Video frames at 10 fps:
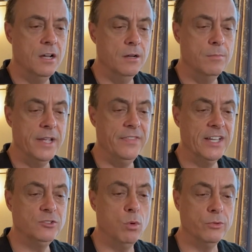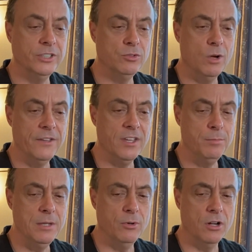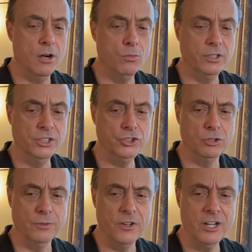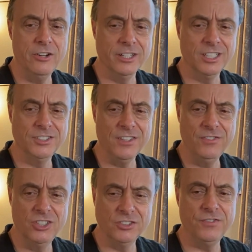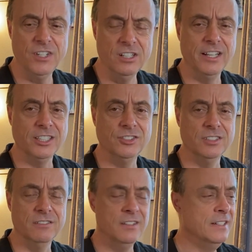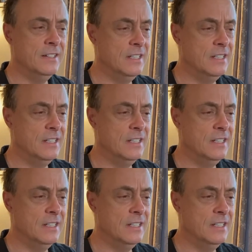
And that's one reason why I think people aren't really sure what they're hearing, because they just feel like it's a